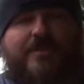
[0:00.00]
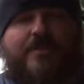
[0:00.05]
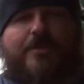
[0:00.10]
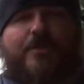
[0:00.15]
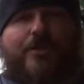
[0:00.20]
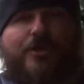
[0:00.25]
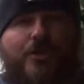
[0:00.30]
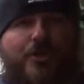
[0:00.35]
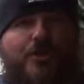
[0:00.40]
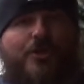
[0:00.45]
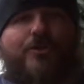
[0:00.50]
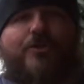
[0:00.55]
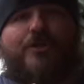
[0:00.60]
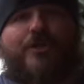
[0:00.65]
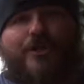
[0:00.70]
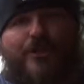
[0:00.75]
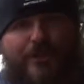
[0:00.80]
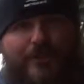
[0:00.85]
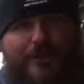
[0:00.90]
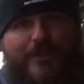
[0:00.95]
the good,
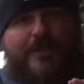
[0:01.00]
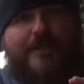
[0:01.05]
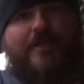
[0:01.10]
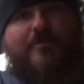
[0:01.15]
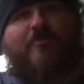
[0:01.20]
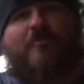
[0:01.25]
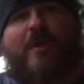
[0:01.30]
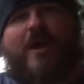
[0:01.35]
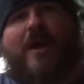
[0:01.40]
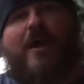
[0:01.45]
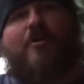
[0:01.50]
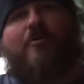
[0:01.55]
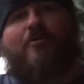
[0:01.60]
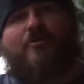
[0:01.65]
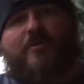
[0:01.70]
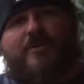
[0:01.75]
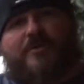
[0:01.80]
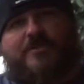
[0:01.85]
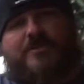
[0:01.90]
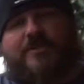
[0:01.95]
clean power
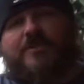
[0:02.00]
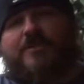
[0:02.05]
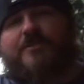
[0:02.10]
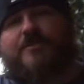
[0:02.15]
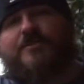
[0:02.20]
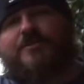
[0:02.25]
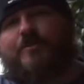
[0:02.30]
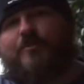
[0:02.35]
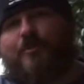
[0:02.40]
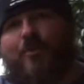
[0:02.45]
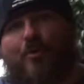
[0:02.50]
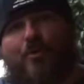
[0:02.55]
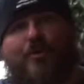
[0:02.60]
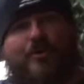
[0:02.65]
that's going to support